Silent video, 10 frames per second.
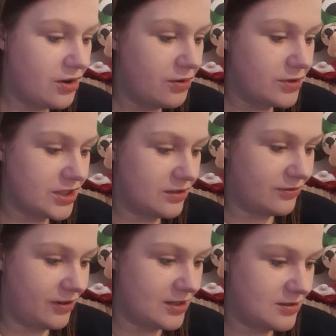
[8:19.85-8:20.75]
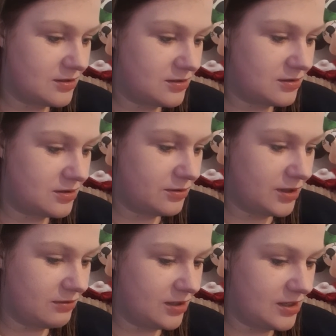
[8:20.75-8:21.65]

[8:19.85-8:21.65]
which gives rise to either an